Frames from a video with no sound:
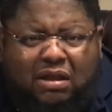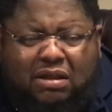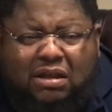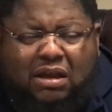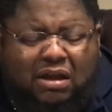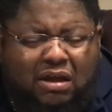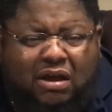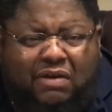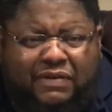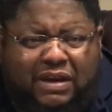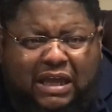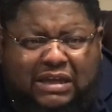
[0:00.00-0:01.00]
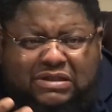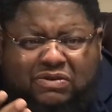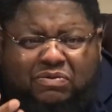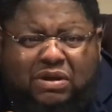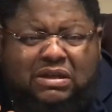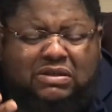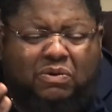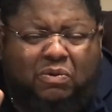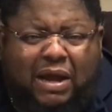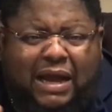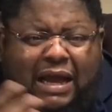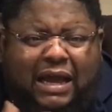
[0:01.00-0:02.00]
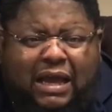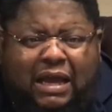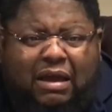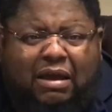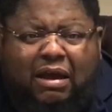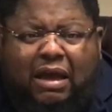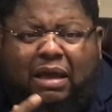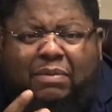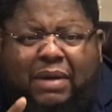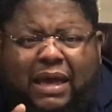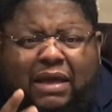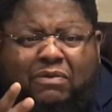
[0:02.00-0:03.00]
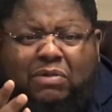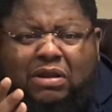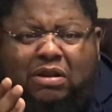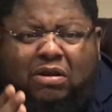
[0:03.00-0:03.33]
the love. And that's the reason why, amen, when the